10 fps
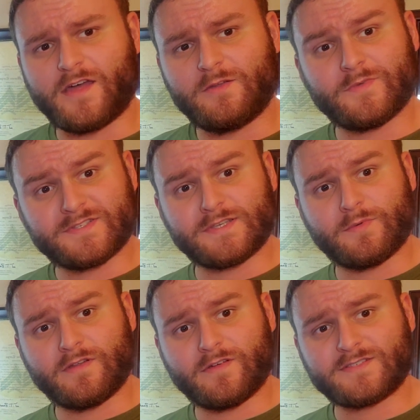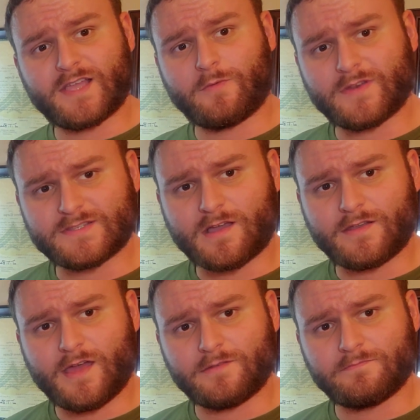and we'll see what it looks like when it's all
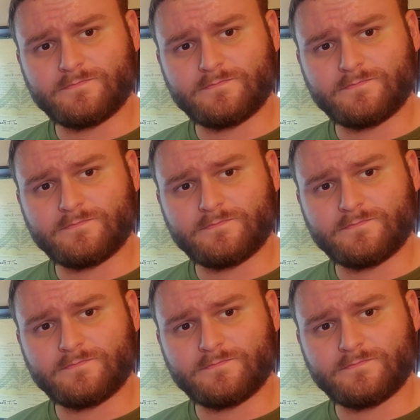done.